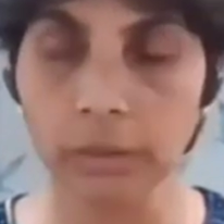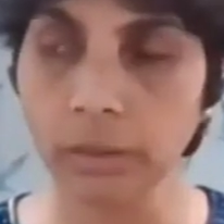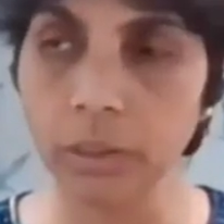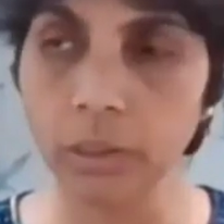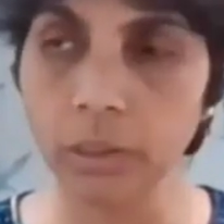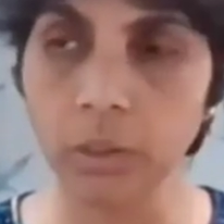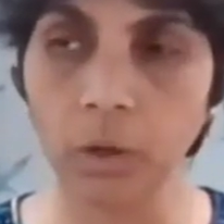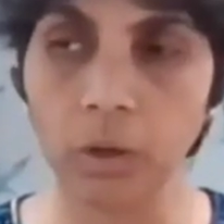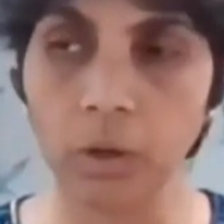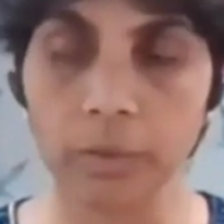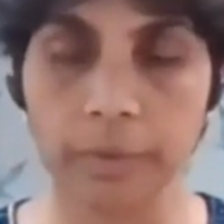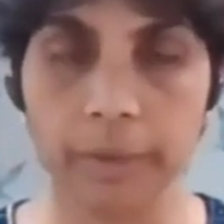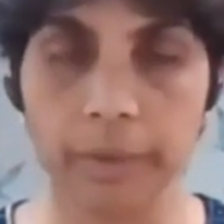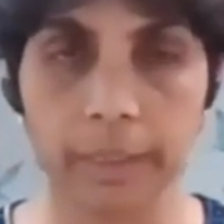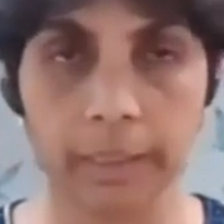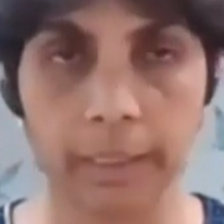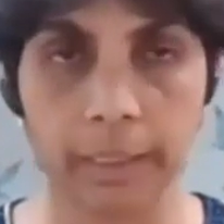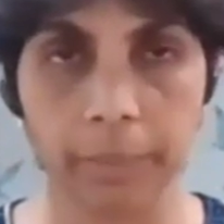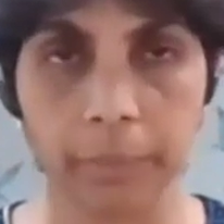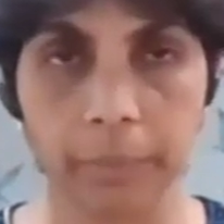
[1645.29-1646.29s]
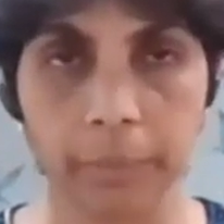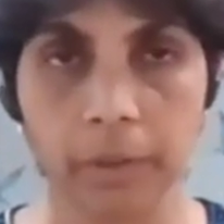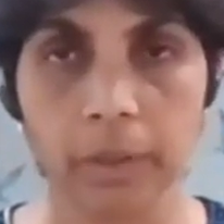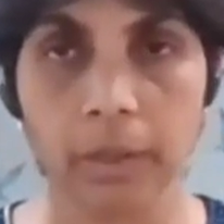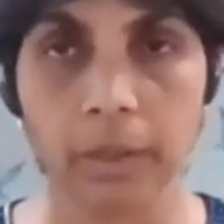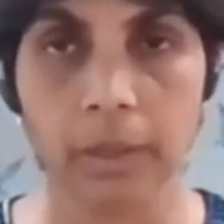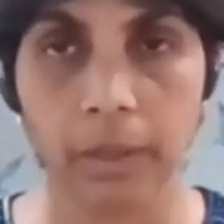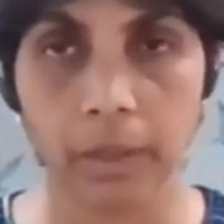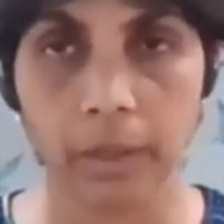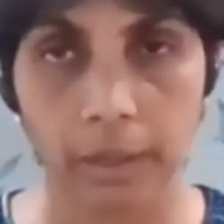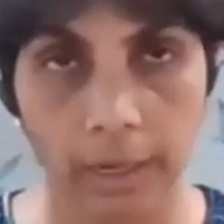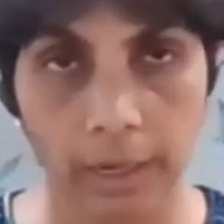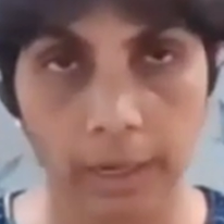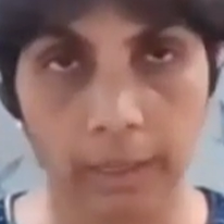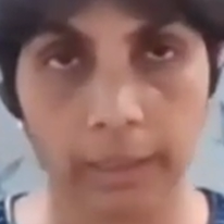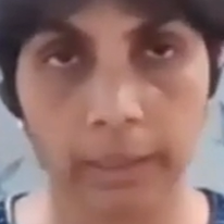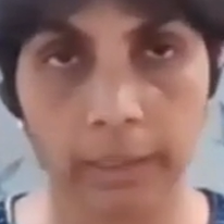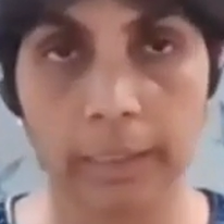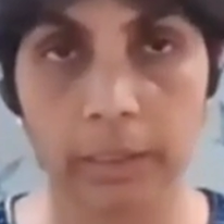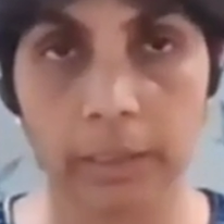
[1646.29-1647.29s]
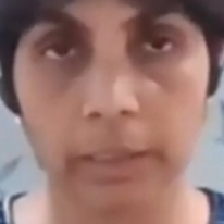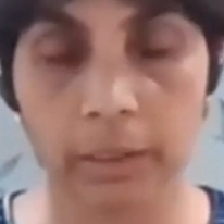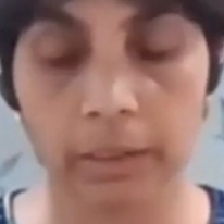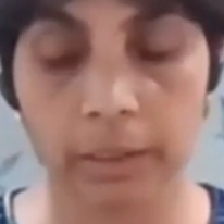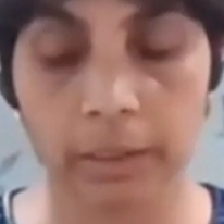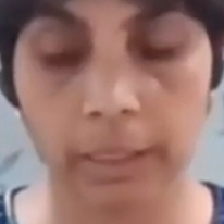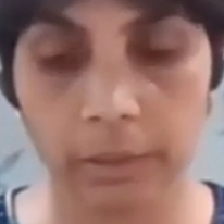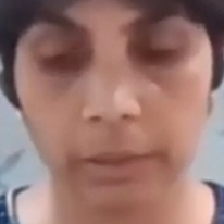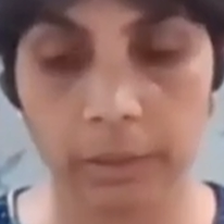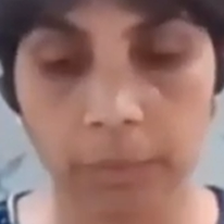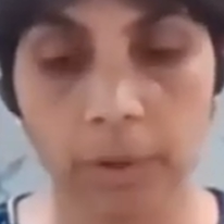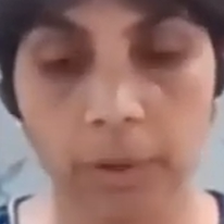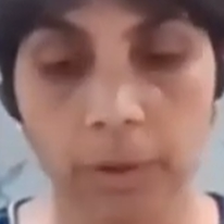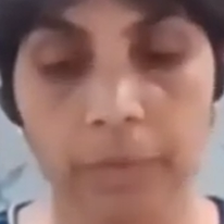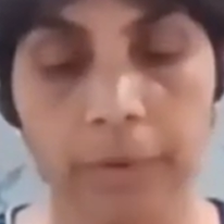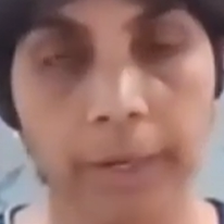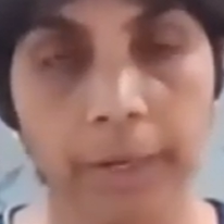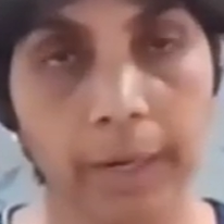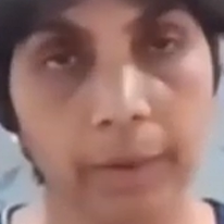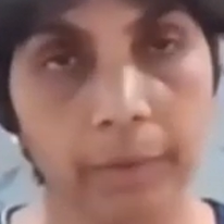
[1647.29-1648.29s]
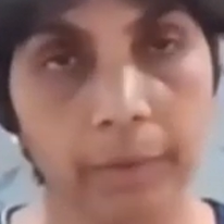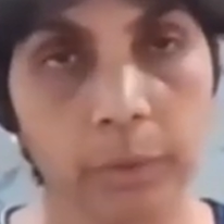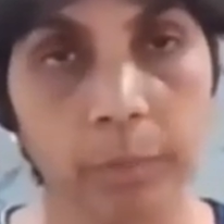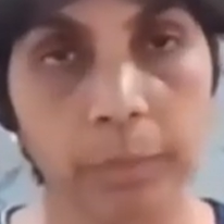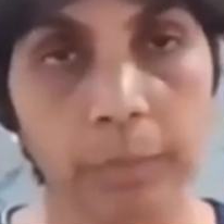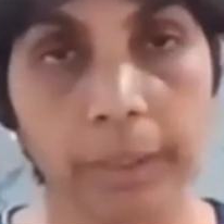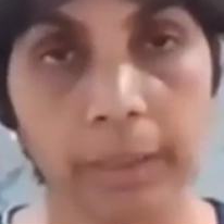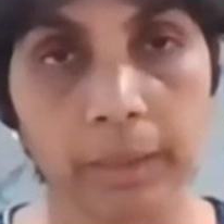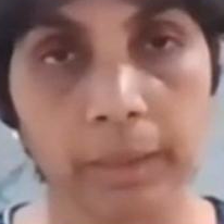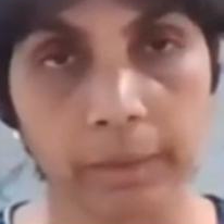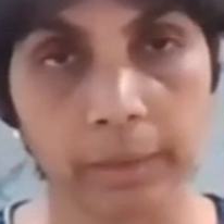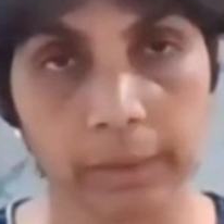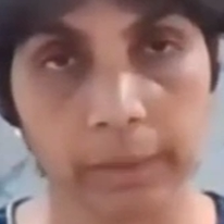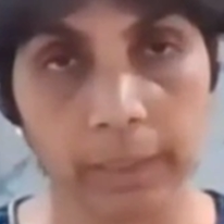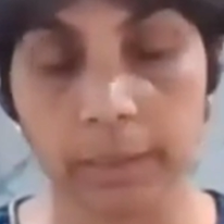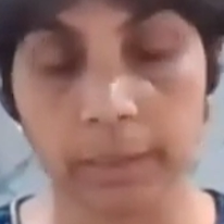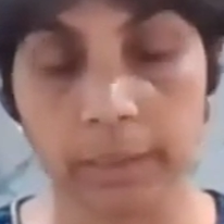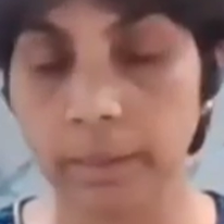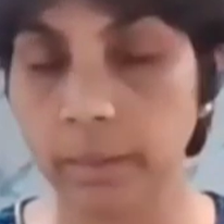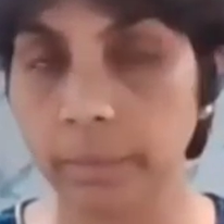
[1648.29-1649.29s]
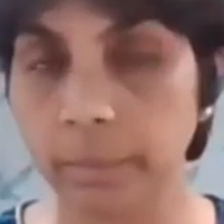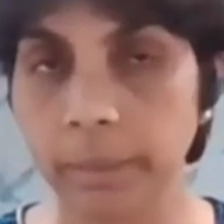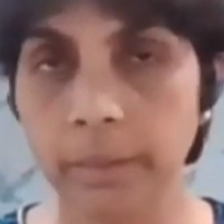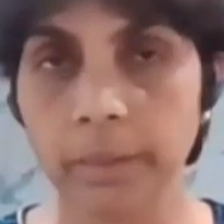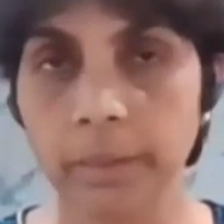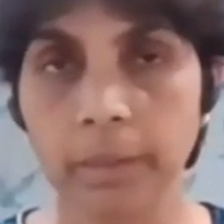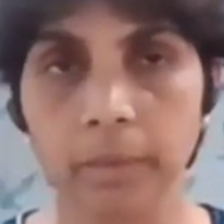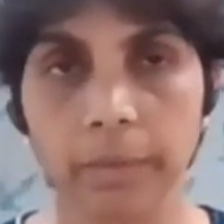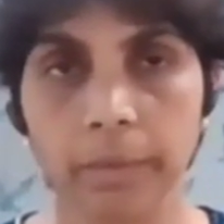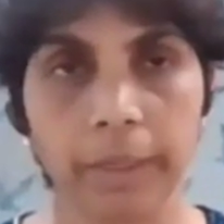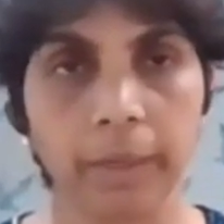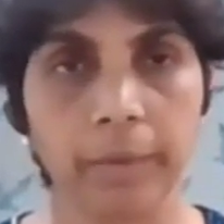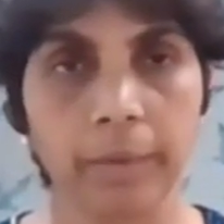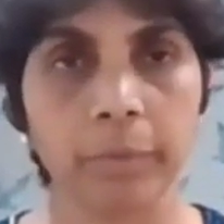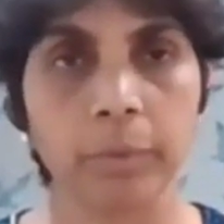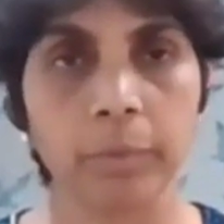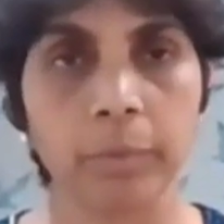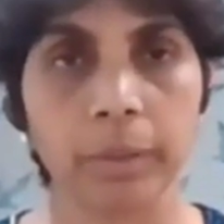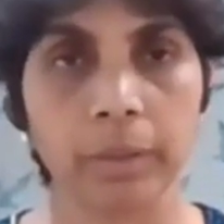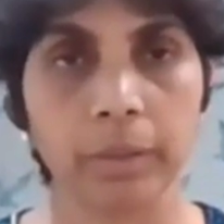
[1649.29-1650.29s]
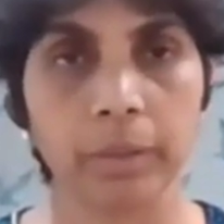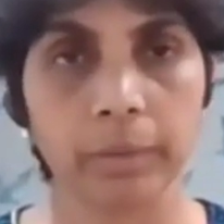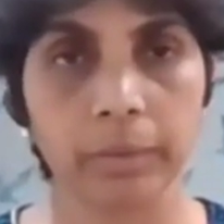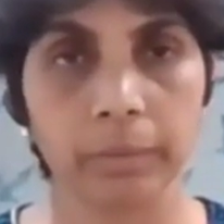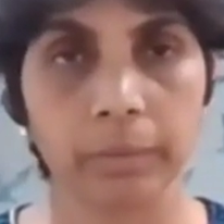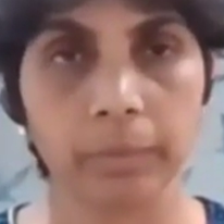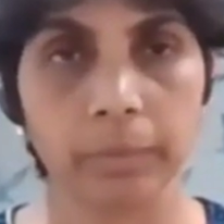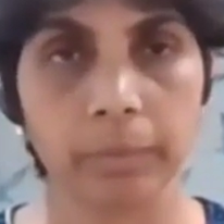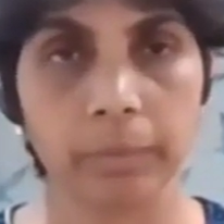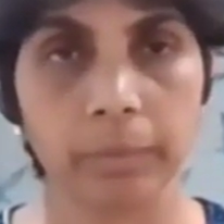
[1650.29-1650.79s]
It's not very deep. And that's what we have to build. That's the muscle we have to build.